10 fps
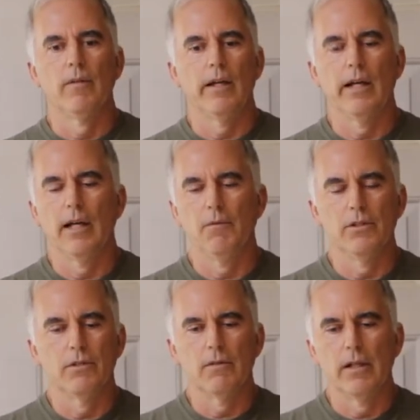I would
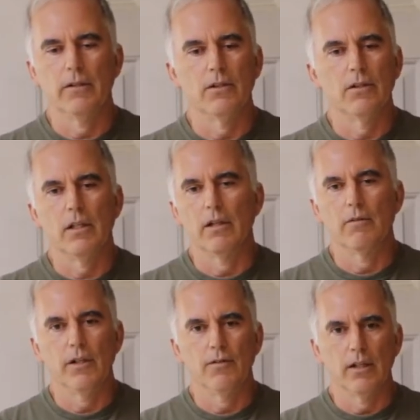just rather just get a
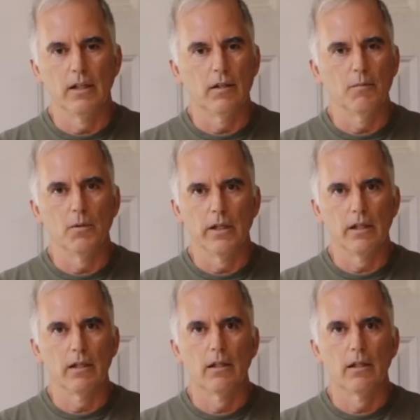refund at this point.